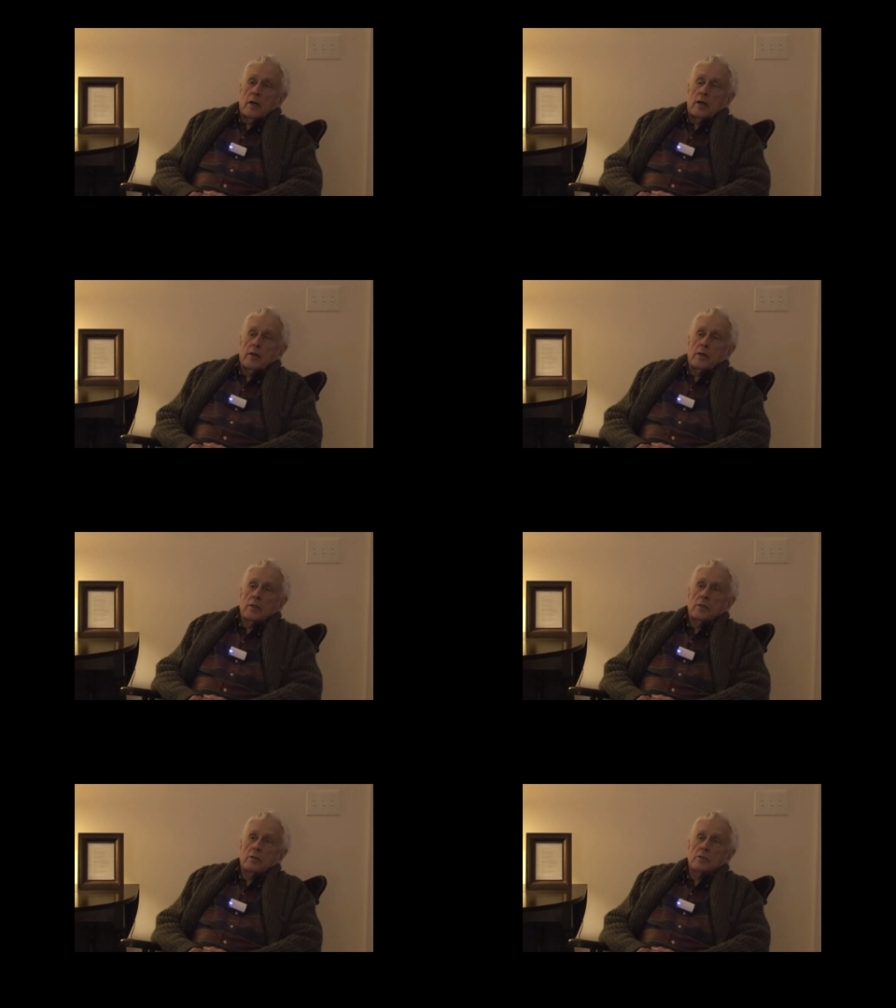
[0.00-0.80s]
Uh,
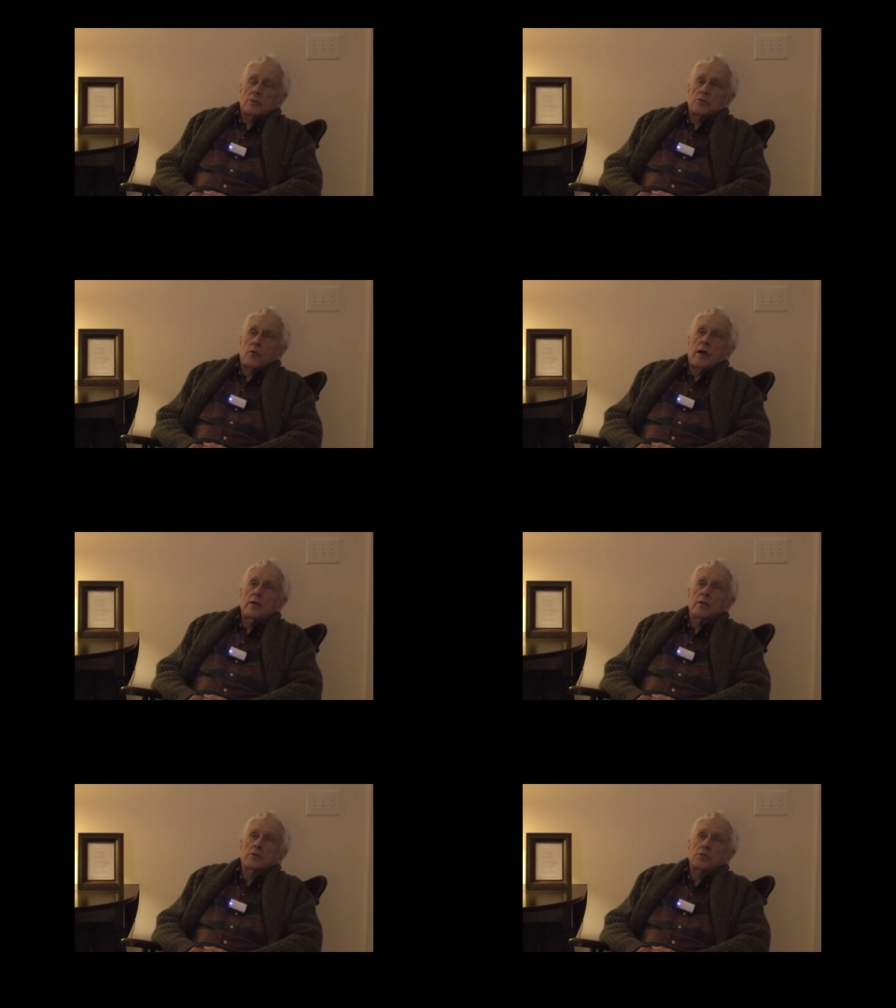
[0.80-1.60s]
and so
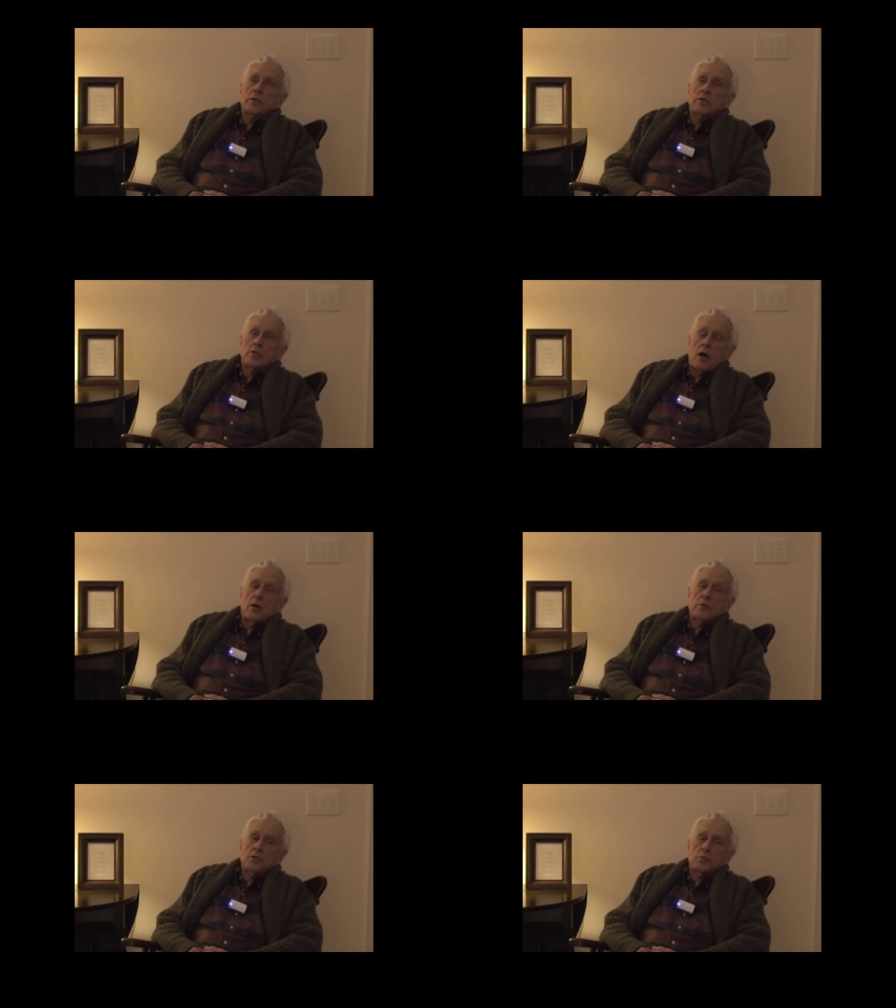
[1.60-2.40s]
I think she has
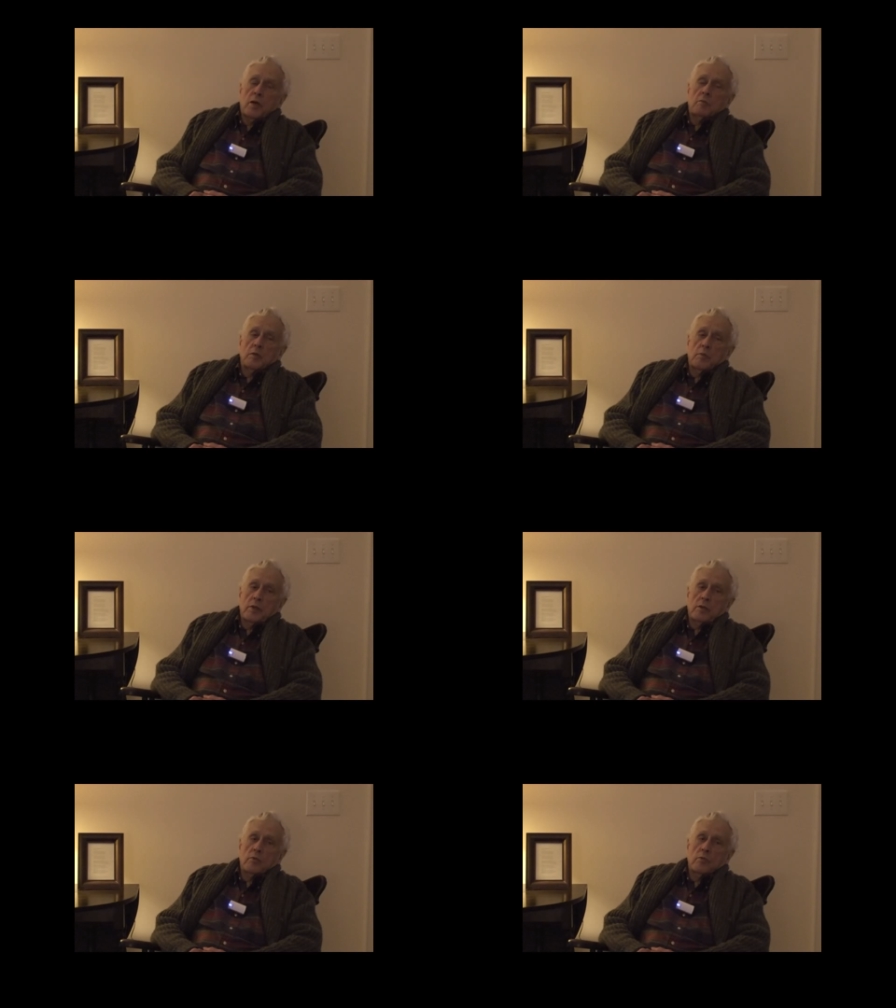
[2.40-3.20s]
always probably
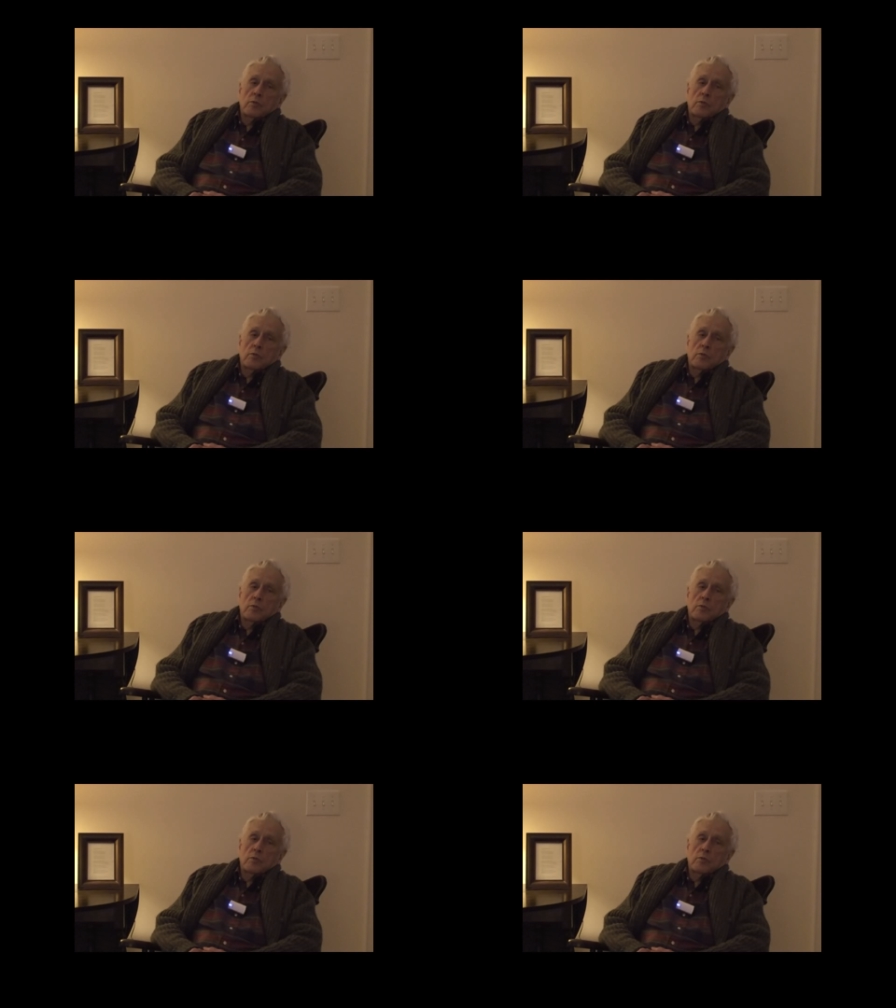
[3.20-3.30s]
been a